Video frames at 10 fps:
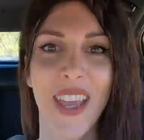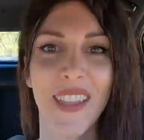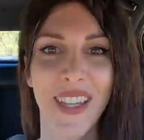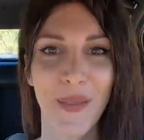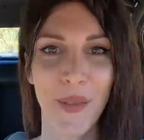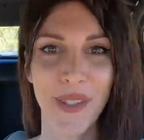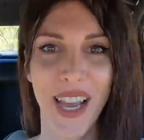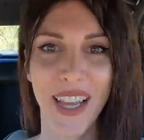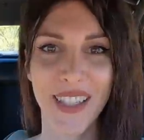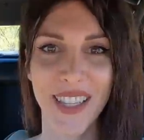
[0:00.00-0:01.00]
In the name of
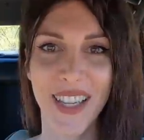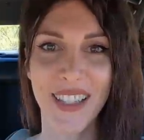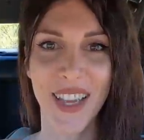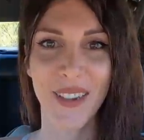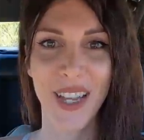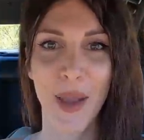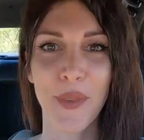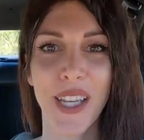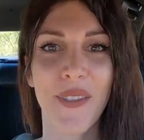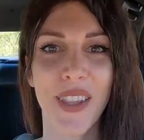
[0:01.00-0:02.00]
science, it is now
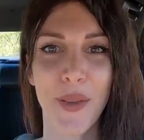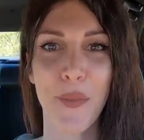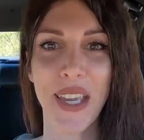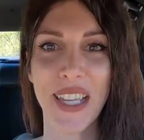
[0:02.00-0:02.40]
time to give it the